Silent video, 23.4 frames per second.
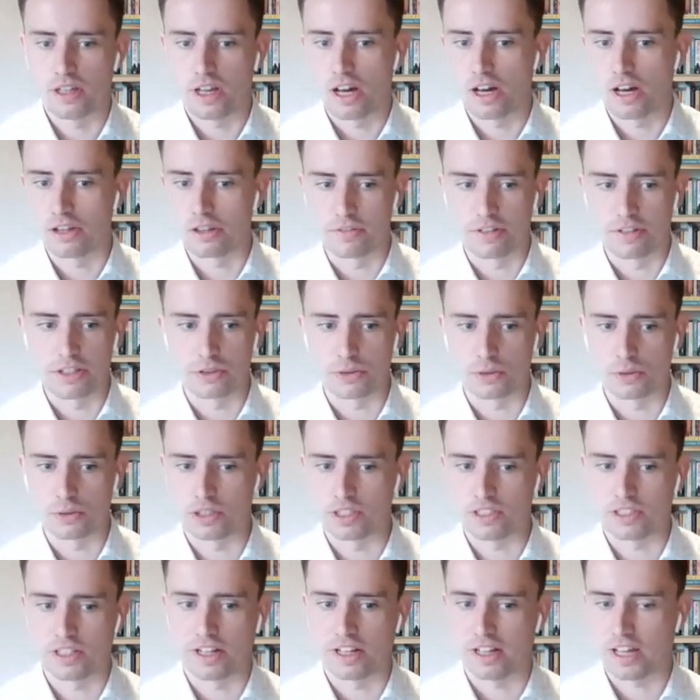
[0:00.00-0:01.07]
other
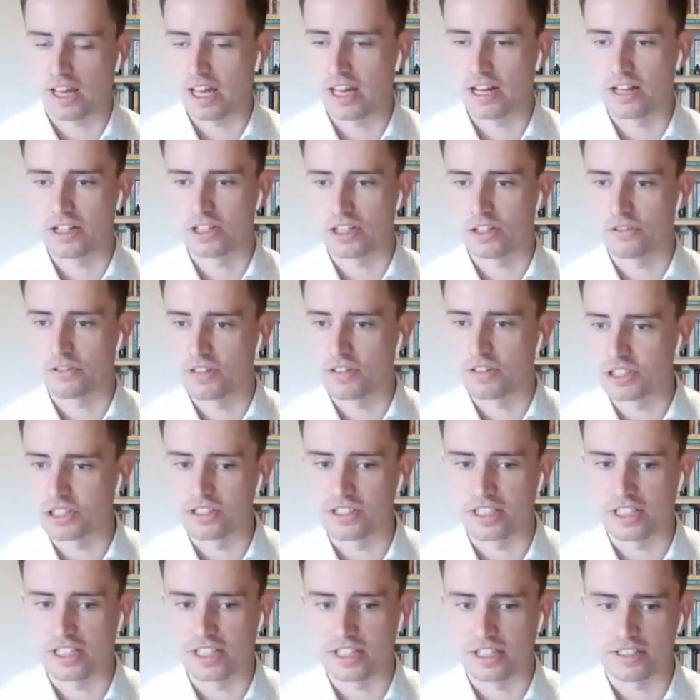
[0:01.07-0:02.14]
resources like energy
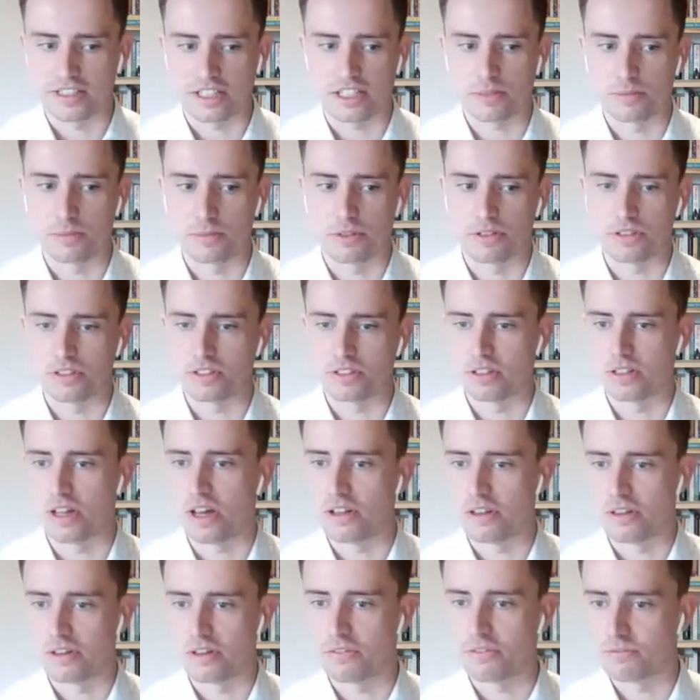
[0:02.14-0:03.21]
efficiency assessments and
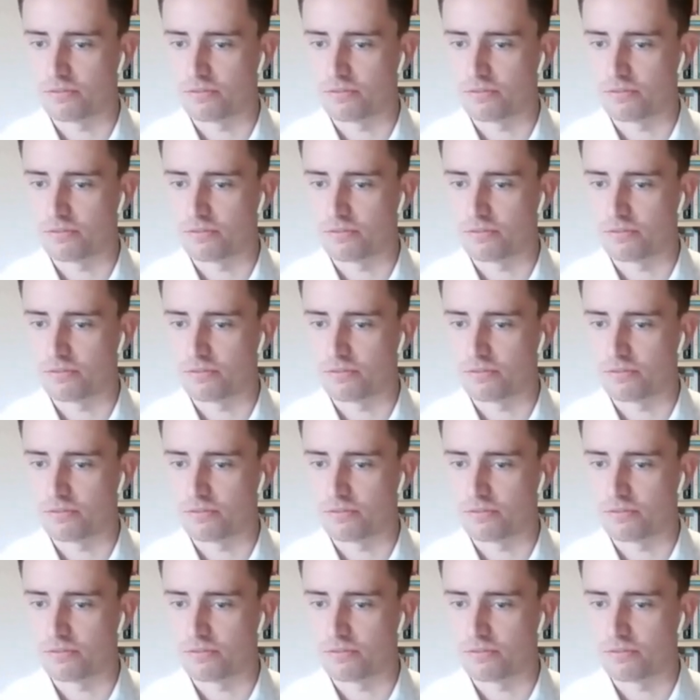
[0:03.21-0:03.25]
other